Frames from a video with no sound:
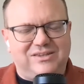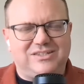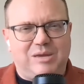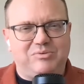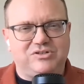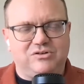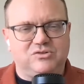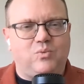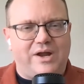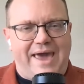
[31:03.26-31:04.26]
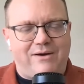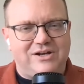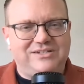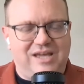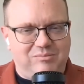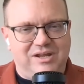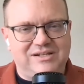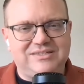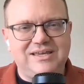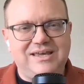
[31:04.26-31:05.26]
this episode is one hour and 10
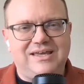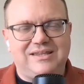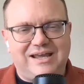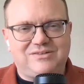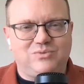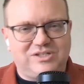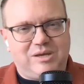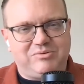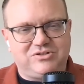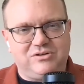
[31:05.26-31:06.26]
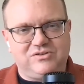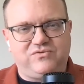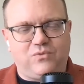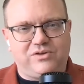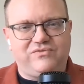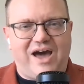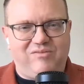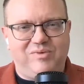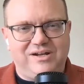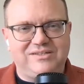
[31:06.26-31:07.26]
minutes and the next week's episode is
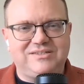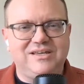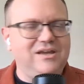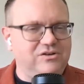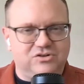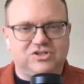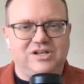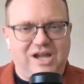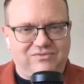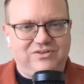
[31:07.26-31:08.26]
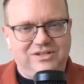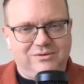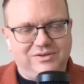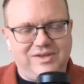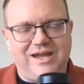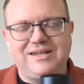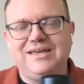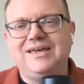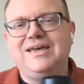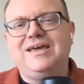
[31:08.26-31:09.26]
45 minutes, you're just going to have to deal with that.
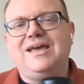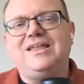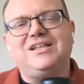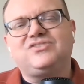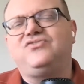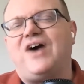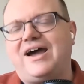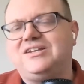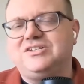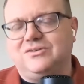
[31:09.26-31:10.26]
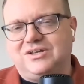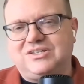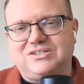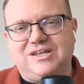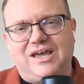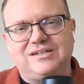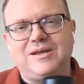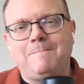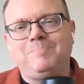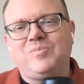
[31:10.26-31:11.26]
And that's fine to an extent,
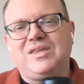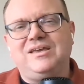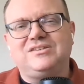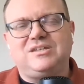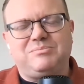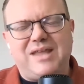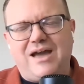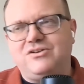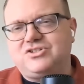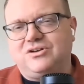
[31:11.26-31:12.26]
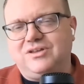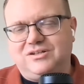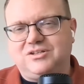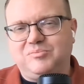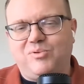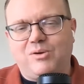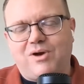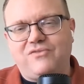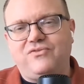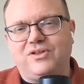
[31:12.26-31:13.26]
except now you're starting to get to the point where
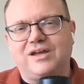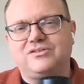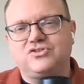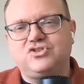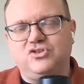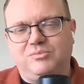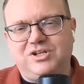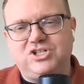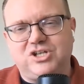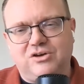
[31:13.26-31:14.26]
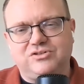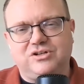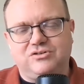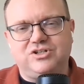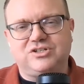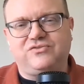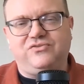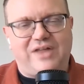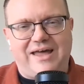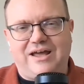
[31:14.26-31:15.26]
I feel like there's too many shows that are just
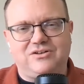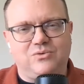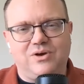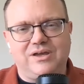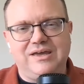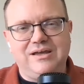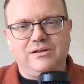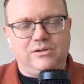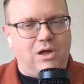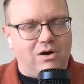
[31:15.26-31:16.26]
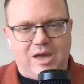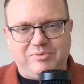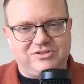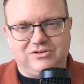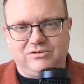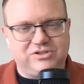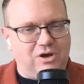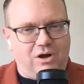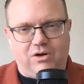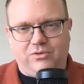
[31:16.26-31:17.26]
flat out doing long episodes
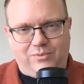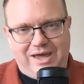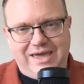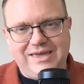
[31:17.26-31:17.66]
all the way.